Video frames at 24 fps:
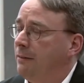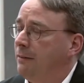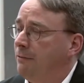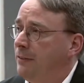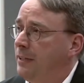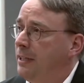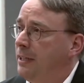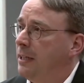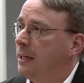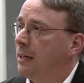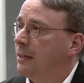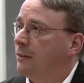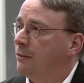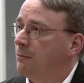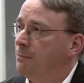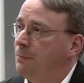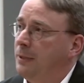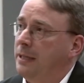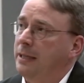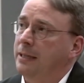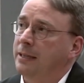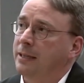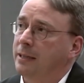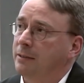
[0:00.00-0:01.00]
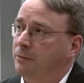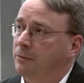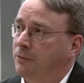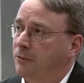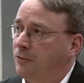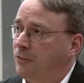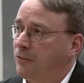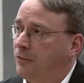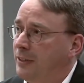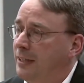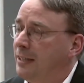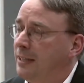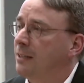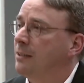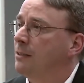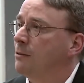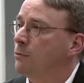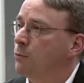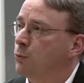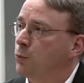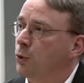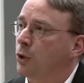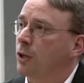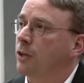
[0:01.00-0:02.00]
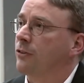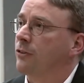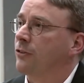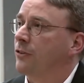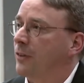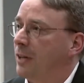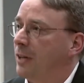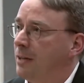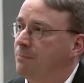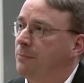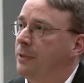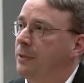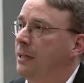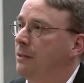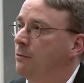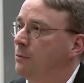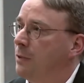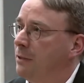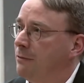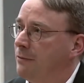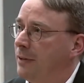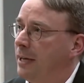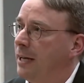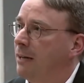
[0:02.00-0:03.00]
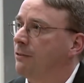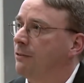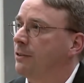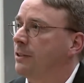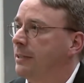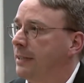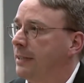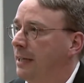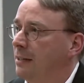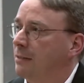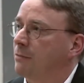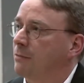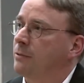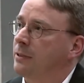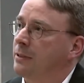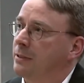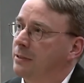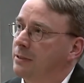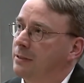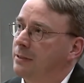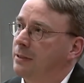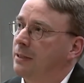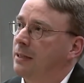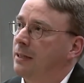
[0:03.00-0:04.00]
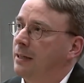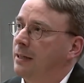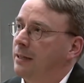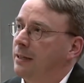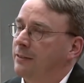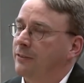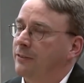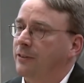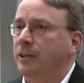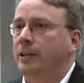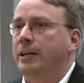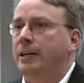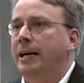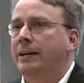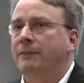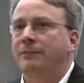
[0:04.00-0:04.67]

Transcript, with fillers: Nvidia has been the single worst company we've ever dealt with. So